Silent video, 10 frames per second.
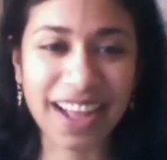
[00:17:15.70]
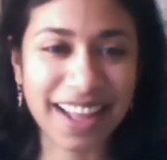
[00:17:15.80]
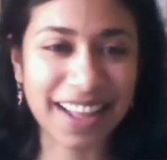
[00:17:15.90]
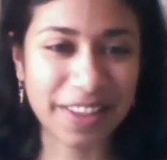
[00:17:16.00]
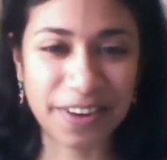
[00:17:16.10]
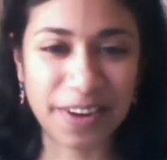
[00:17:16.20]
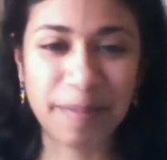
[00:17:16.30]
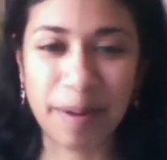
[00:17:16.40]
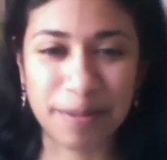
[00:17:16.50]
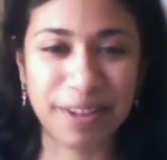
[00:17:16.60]
that's a
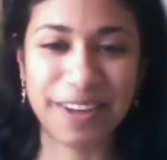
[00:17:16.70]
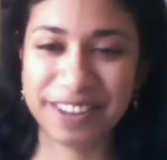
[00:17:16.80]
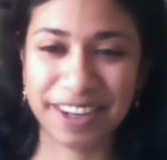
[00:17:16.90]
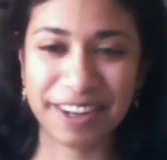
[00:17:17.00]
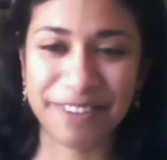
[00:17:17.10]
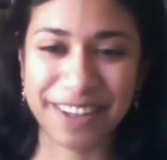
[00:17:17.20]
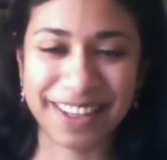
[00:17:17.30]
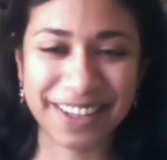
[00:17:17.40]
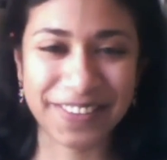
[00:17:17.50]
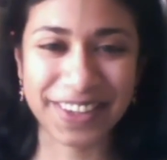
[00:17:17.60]
very popular shelf, I
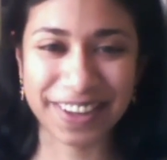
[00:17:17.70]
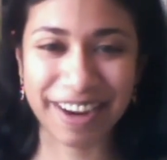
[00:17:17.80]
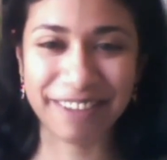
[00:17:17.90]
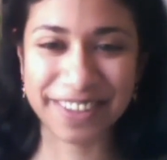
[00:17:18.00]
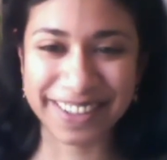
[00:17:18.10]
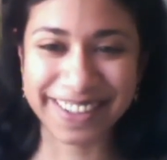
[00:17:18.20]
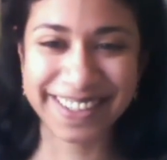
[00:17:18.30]
think, with crafters.